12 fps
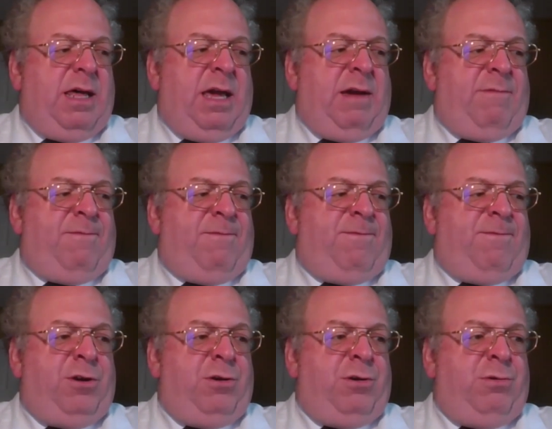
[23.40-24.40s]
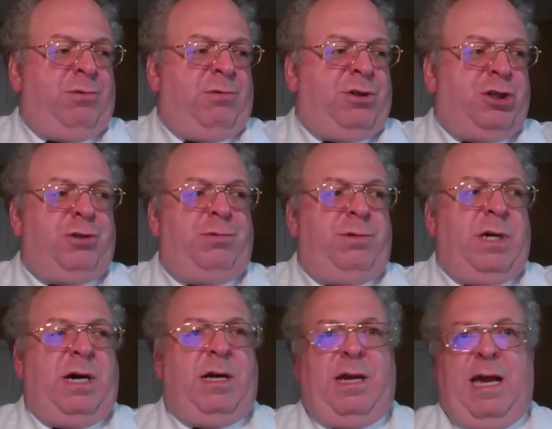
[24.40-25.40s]
if you do
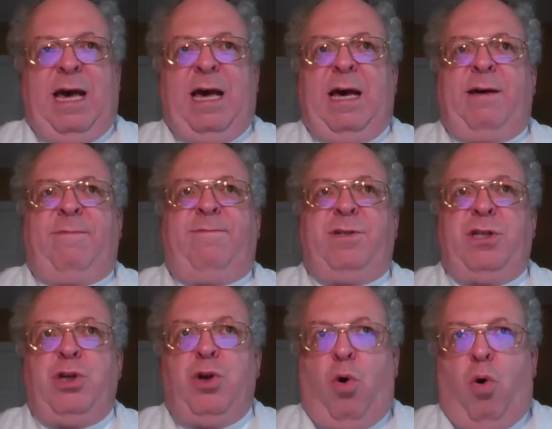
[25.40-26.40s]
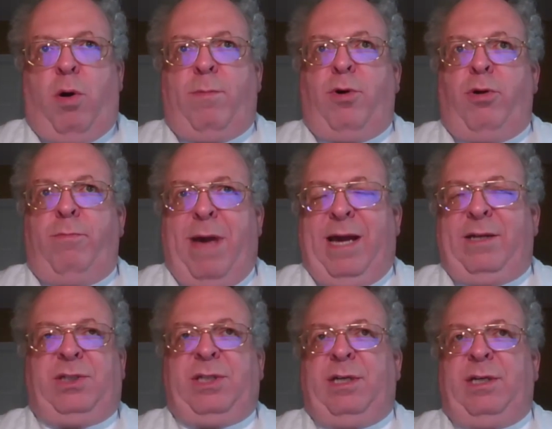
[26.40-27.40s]
not have normal
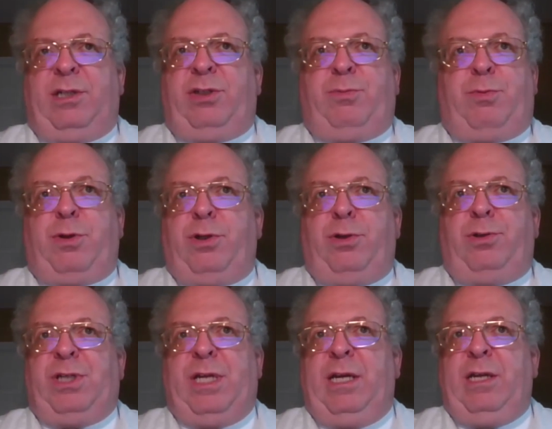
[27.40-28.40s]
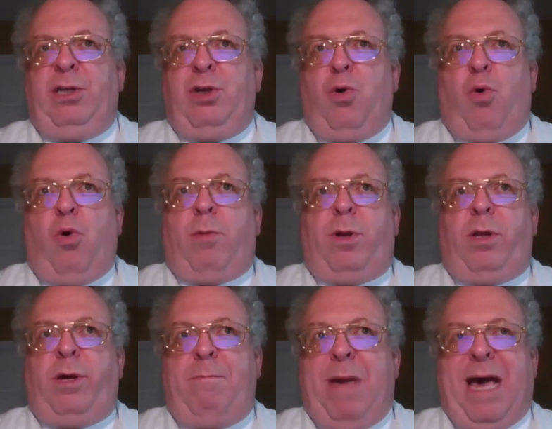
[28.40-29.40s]
mast cells producing
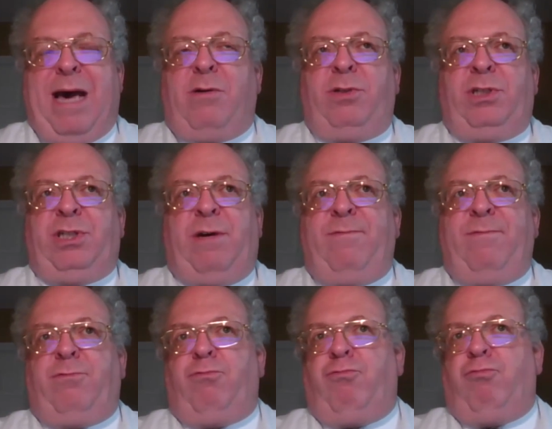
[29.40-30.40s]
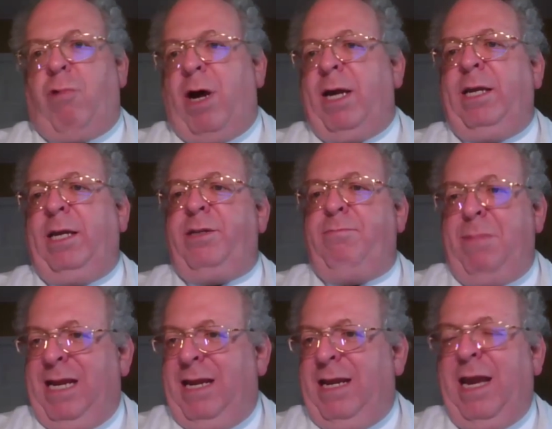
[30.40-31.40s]
normal amounts of the right
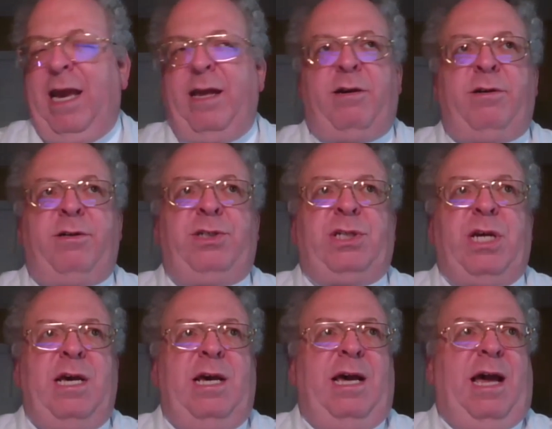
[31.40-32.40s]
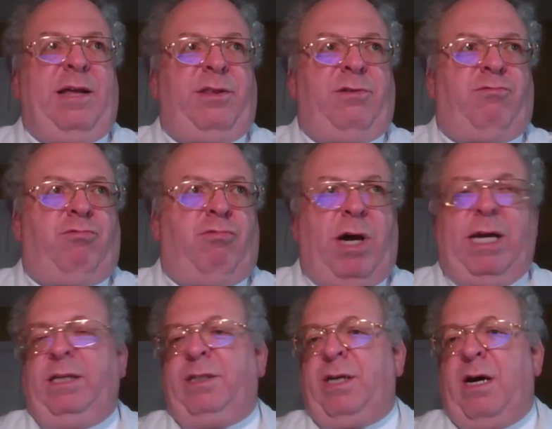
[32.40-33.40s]
mediators at the
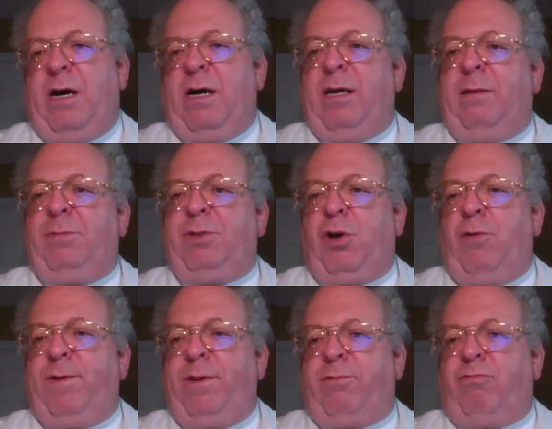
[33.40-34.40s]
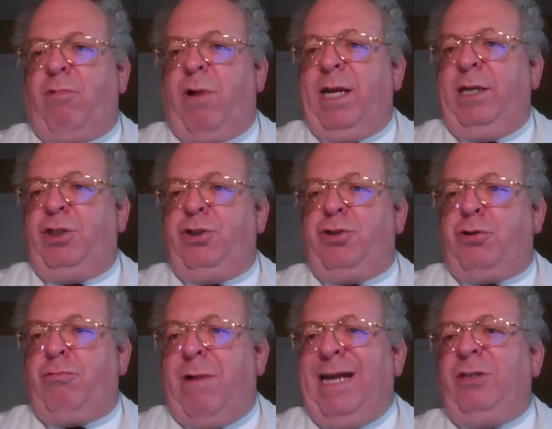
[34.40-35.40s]
right times over the right
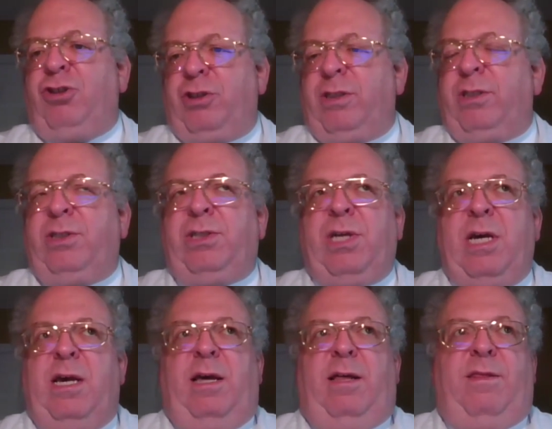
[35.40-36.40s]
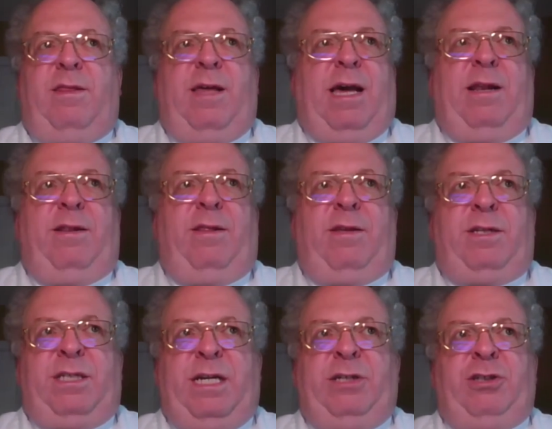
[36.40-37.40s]
durations, then the
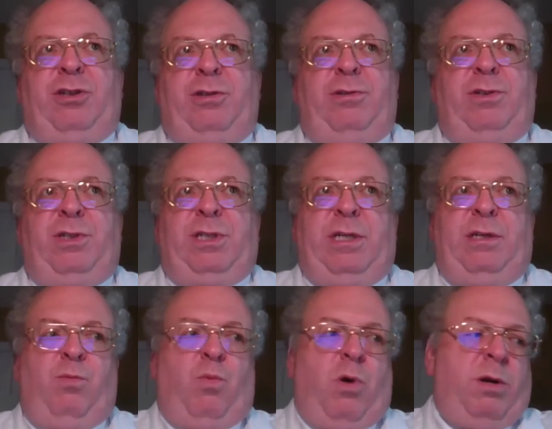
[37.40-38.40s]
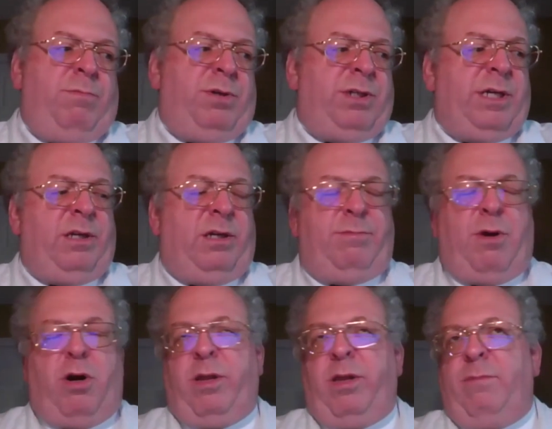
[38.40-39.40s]
tissues in one particular
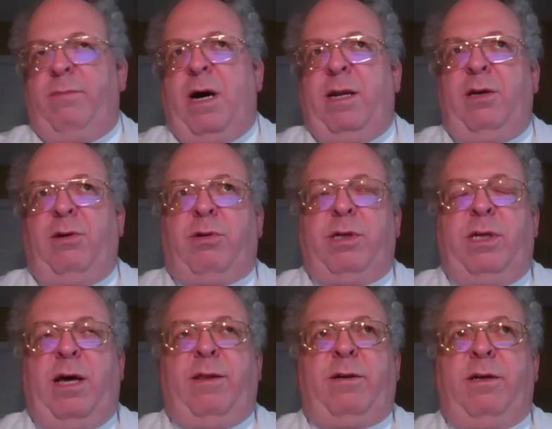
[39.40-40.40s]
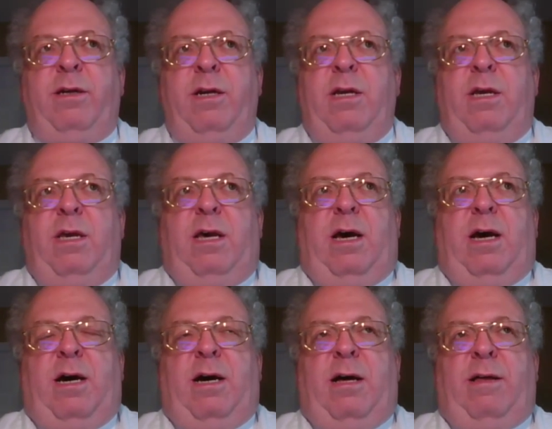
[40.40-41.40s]
part of the body or another
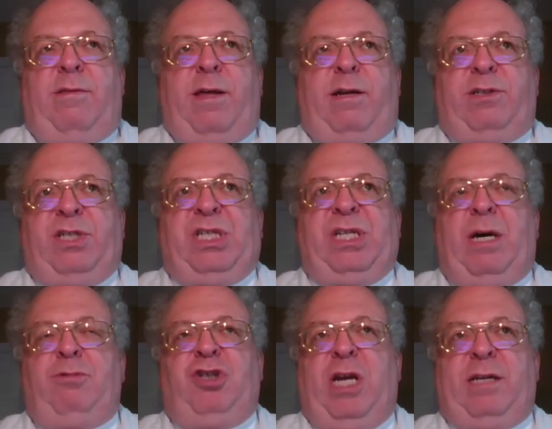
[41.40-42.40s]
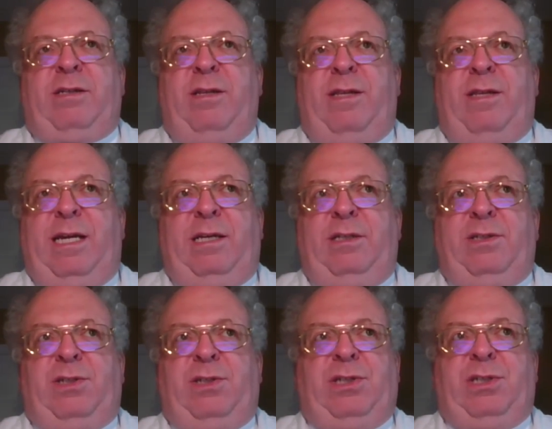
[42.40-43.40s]
that are subject to
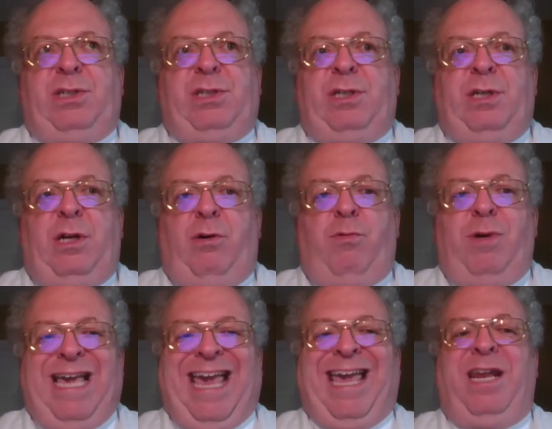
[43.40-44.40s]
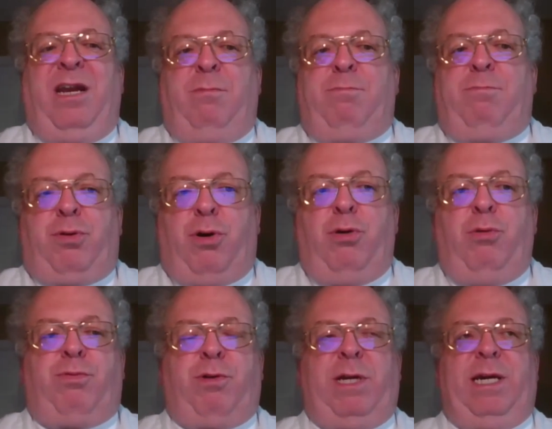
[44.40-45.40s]
these,
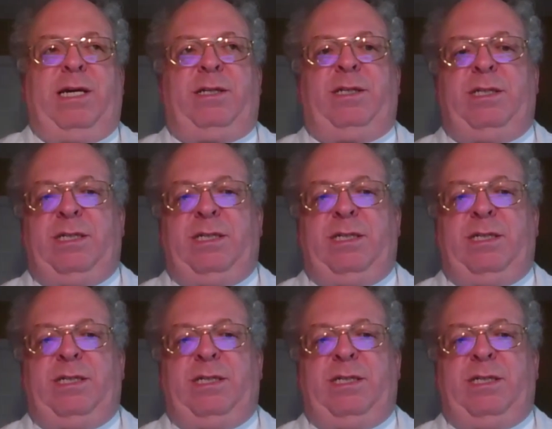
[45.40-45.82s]
inappropriate